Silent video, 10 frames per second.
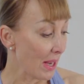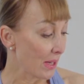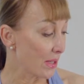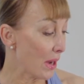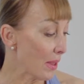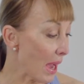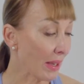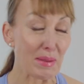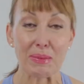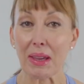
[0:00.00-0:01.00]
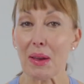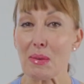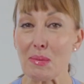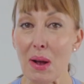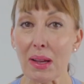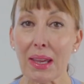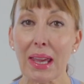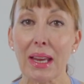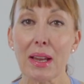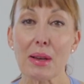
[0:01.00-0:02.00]
So that can be 1
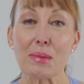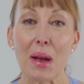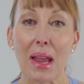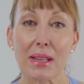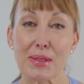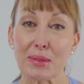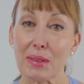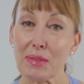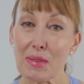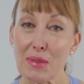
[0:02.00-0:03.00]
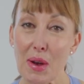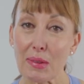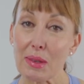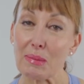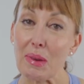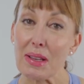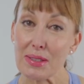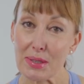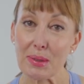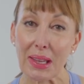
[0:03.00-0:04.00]
kilo weights, or if you've got them,
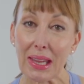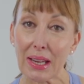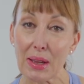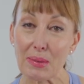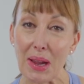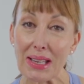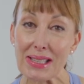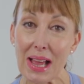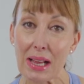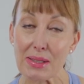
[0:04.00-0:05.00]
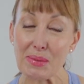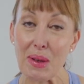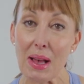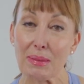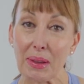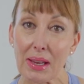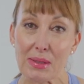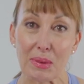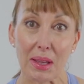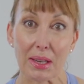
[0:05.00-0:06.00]
2 kilo weights as well,
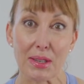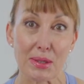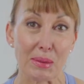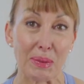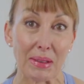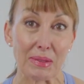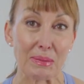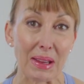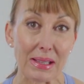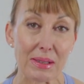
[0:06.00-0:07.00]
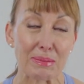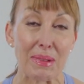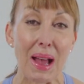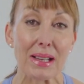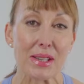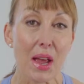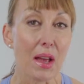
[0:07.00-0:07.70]
because we're going to do a bit of a mix and match.